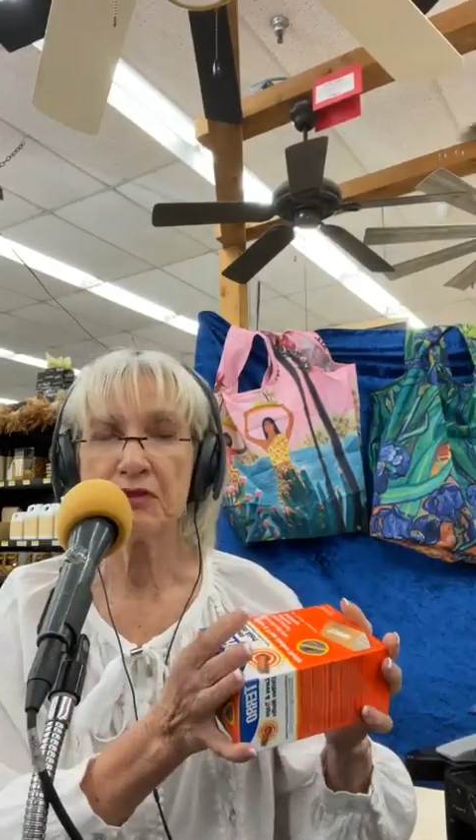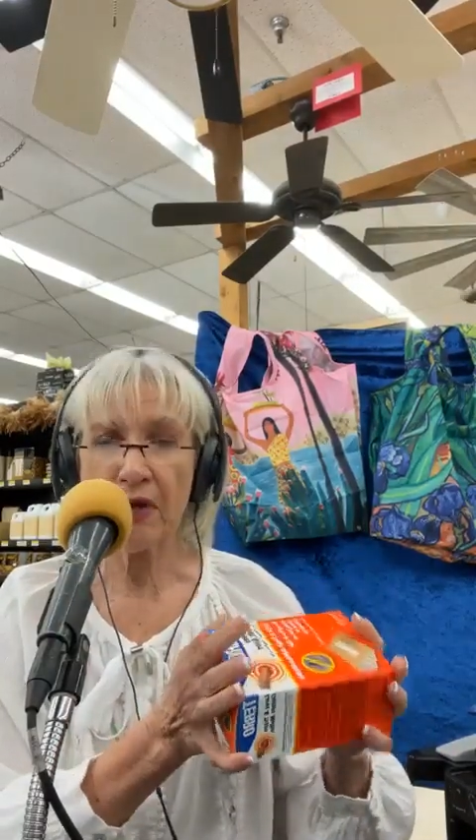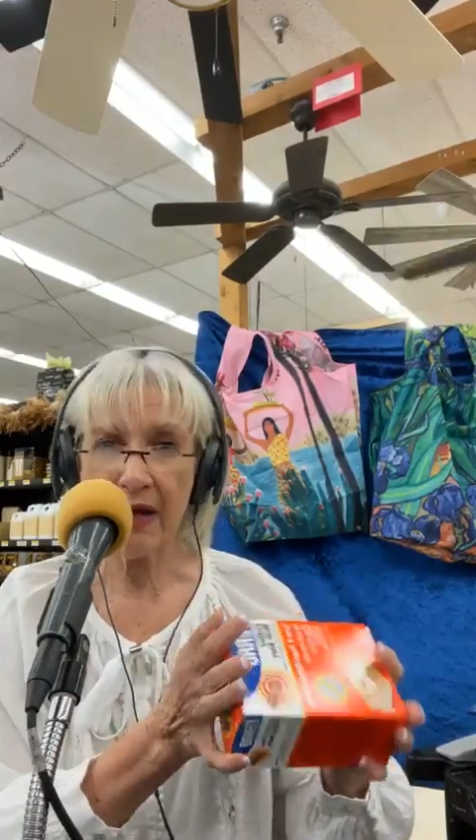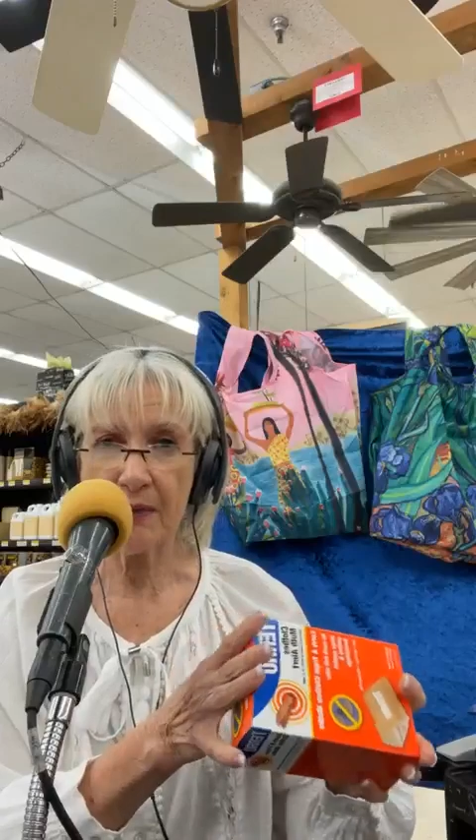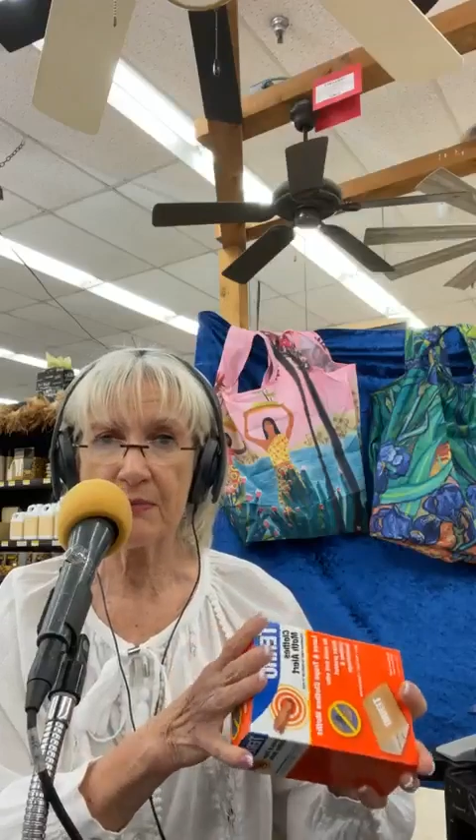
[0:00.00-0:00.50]

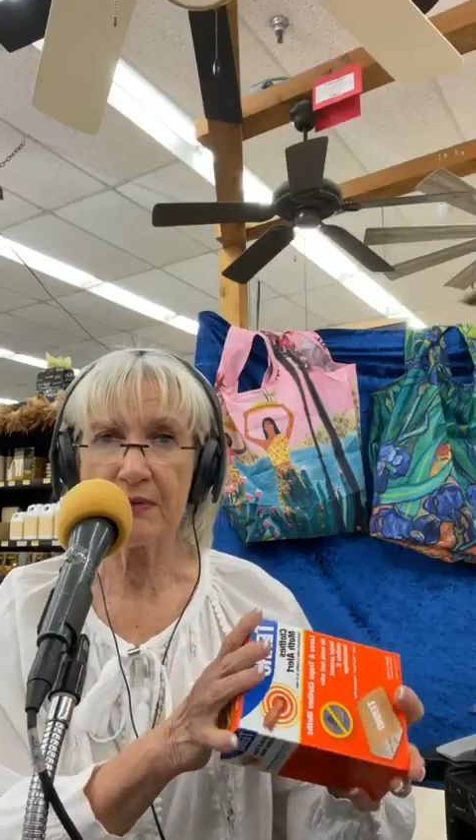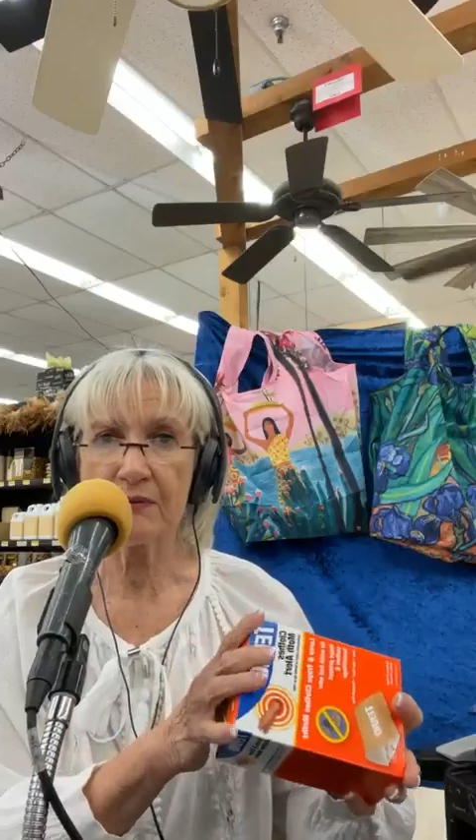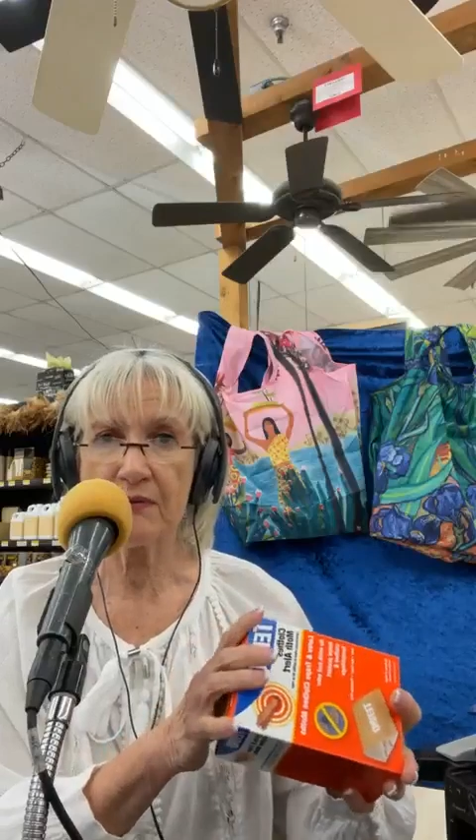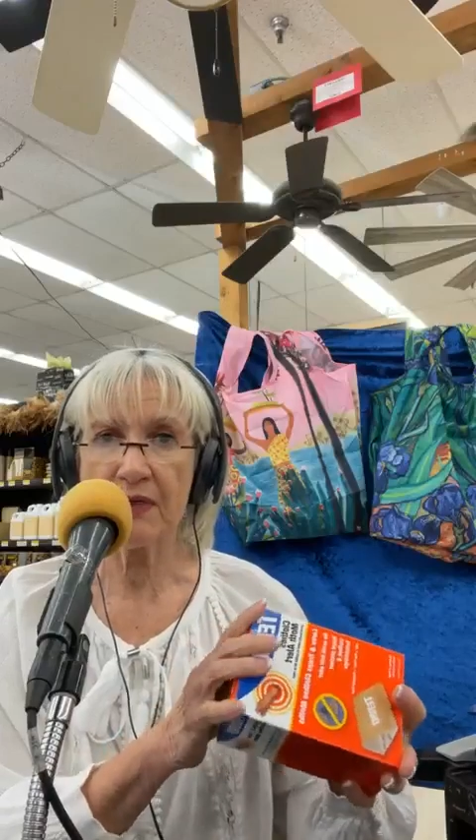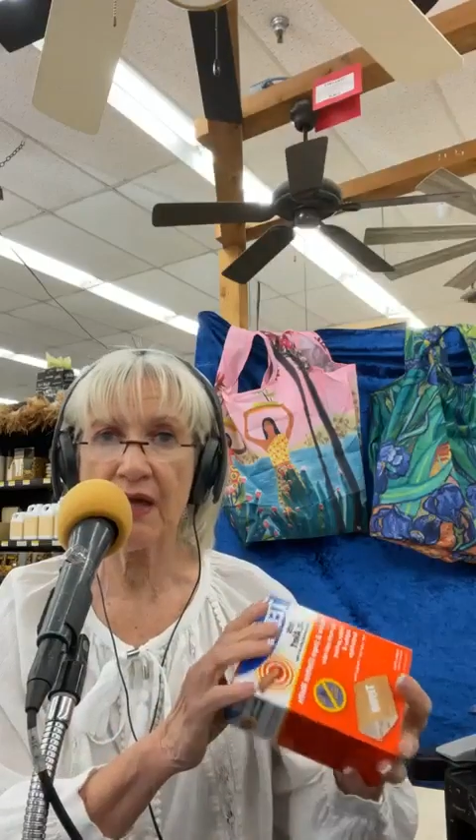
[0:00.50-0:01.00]
trap,
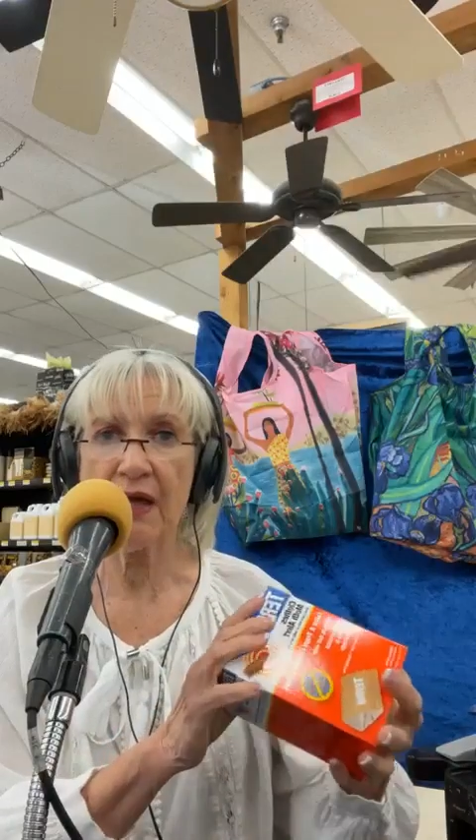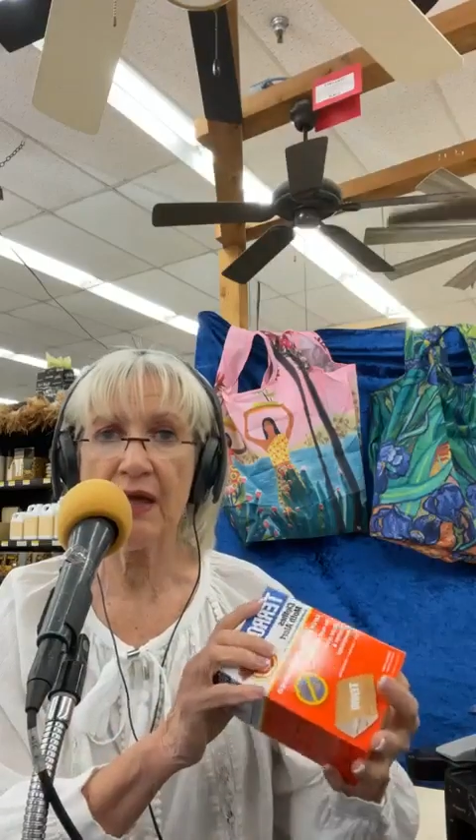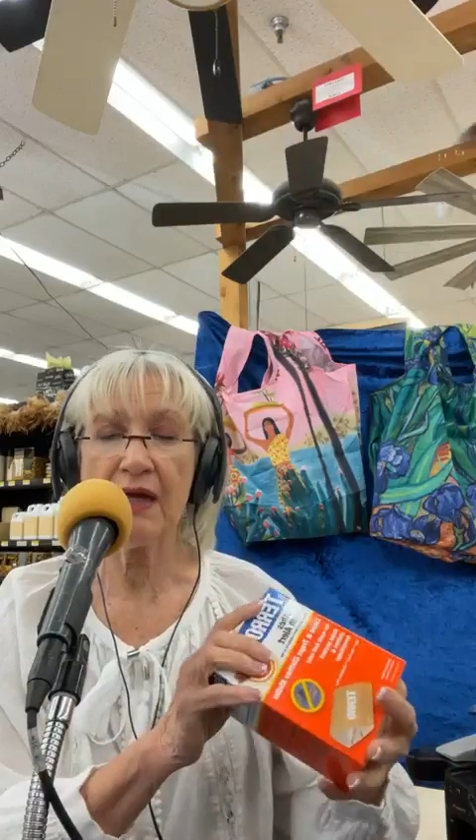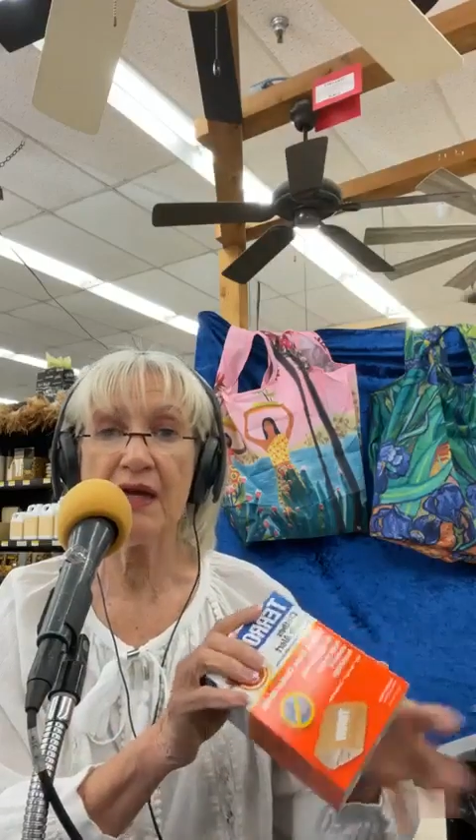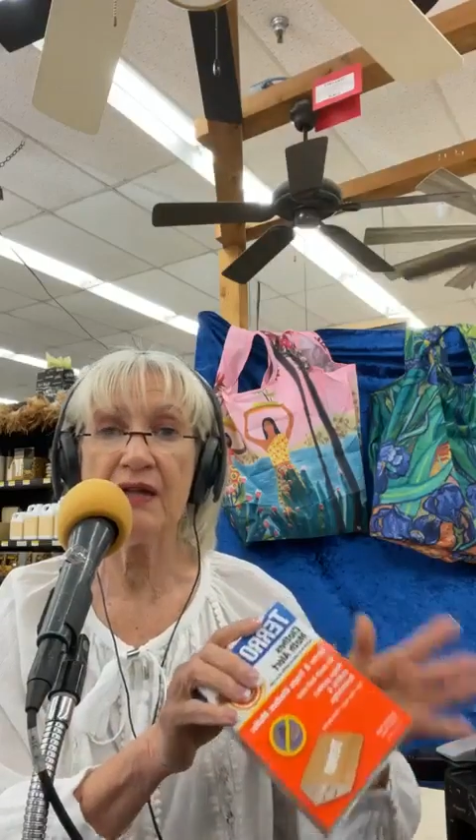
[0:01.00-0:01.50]
okay?